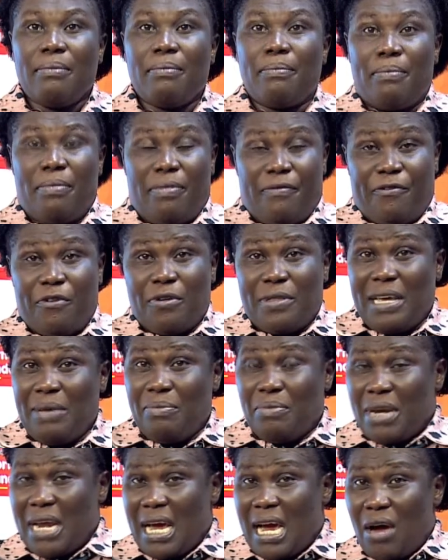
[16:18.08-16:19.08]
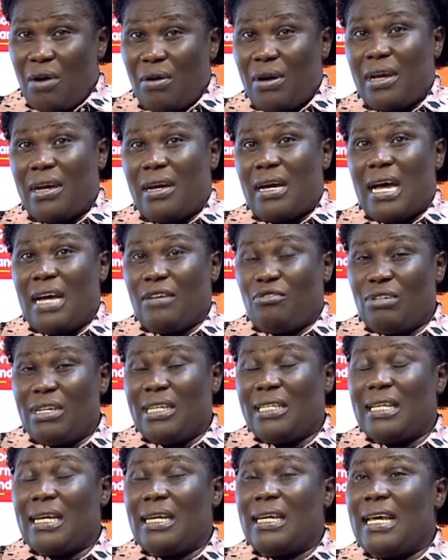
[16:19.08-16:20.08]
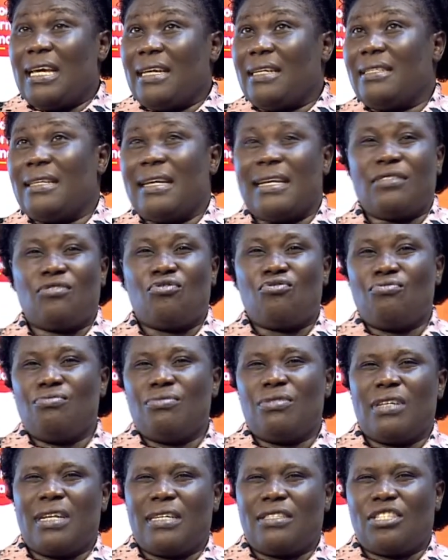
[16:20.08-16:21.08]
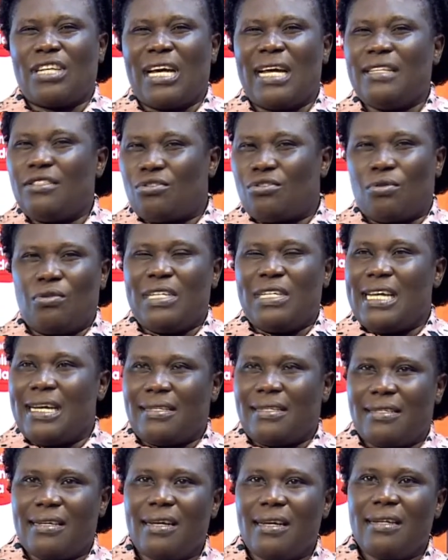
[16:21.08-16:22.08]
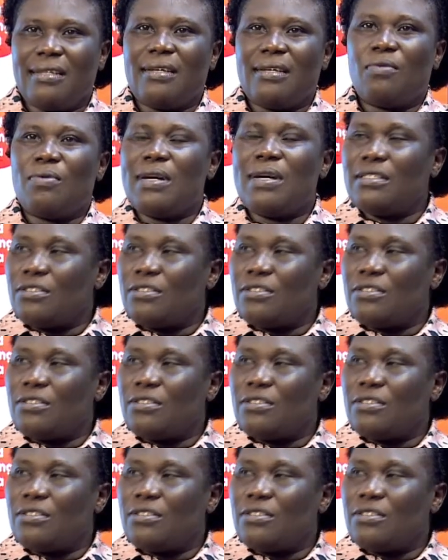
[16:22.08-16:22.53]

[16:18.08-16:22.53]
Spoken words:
For them now, actually, they're like the child soldiers, the ones